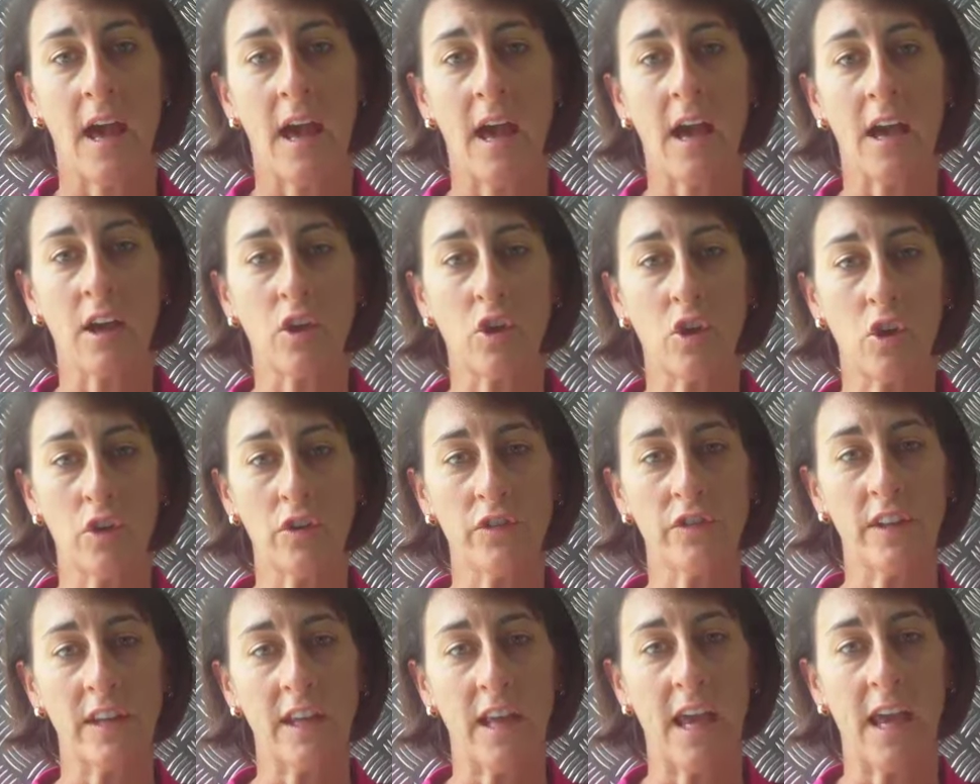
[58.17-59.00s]
are
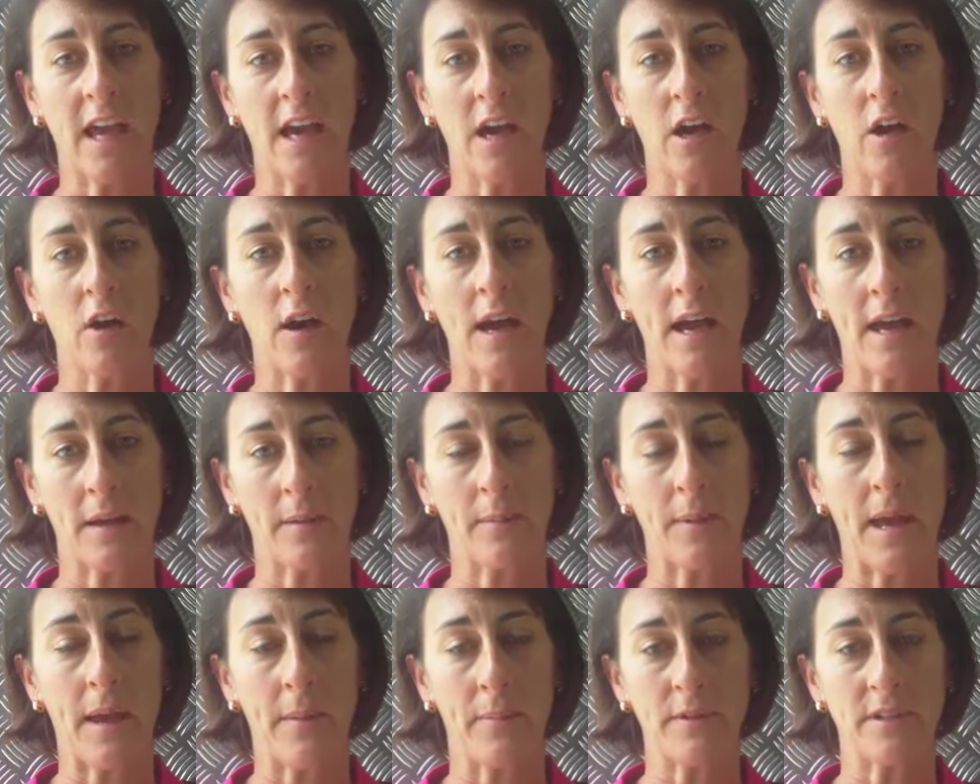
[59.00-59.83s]
causing our e
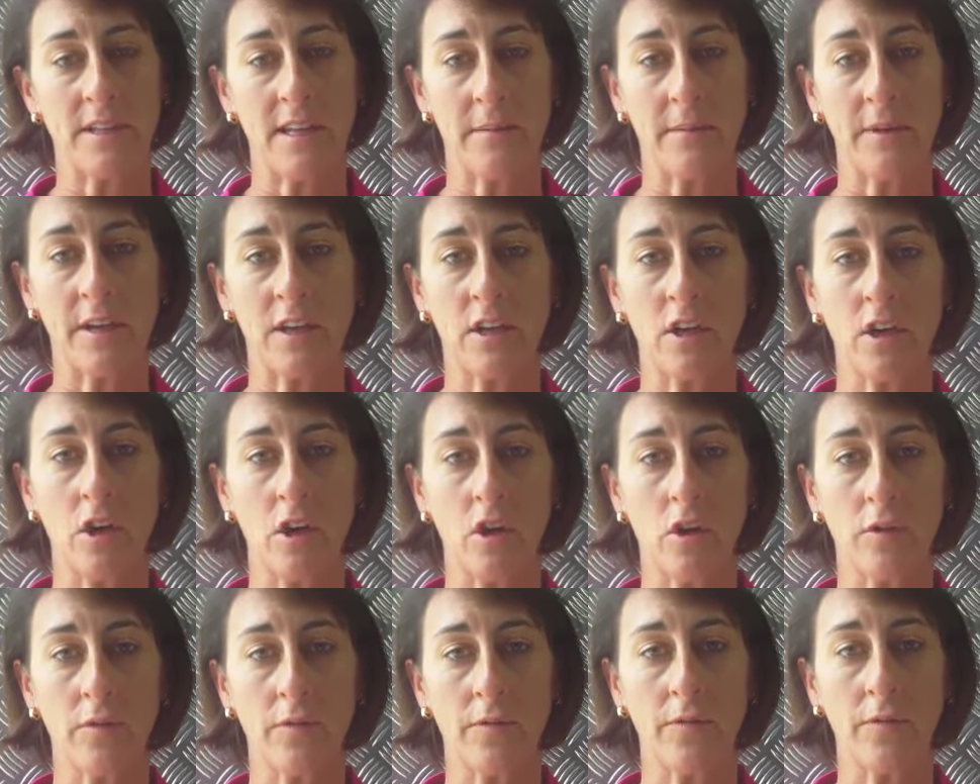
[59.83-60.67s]
epidemic
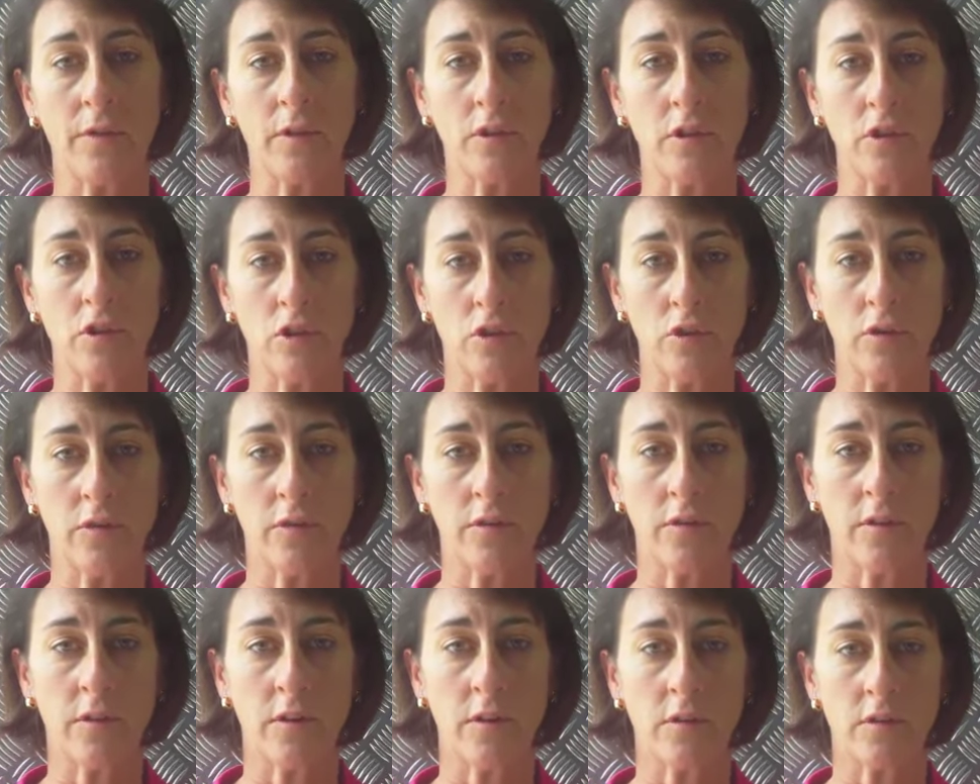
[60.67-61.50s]
of
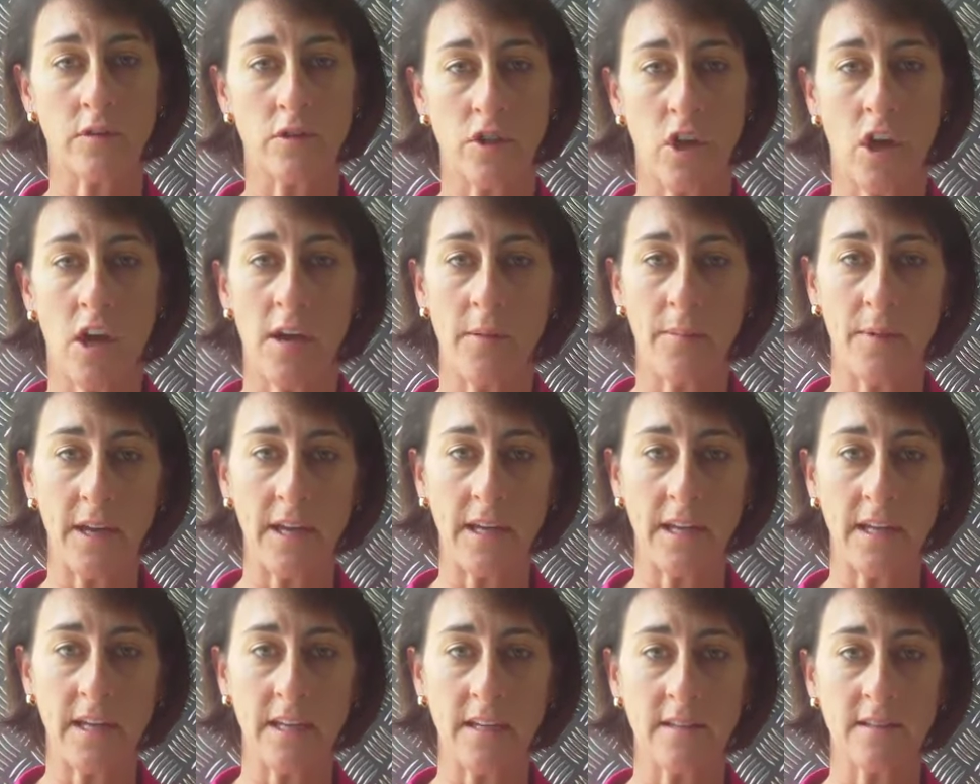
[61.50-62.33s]
youth,
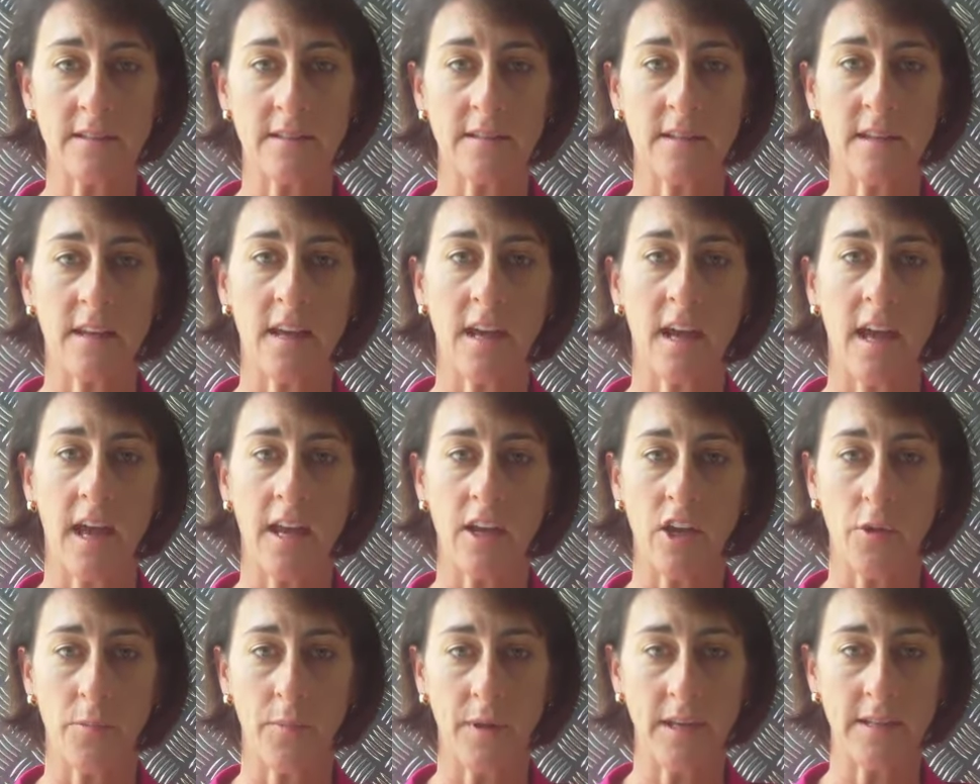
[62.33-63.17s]
diabetes
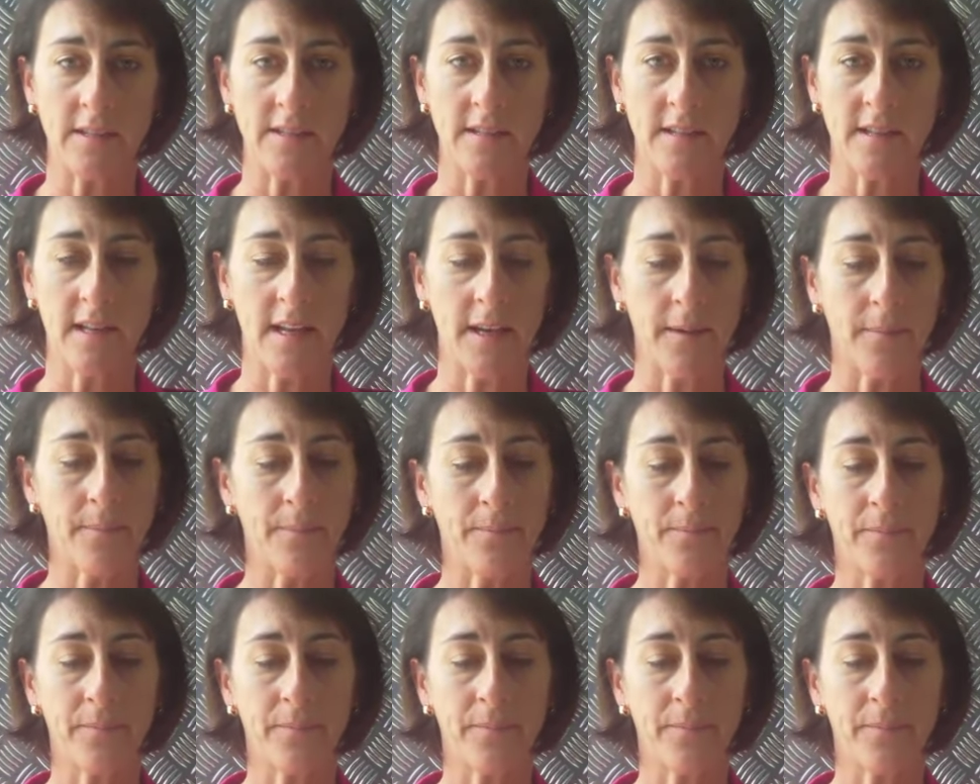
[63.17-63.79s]
and obesity.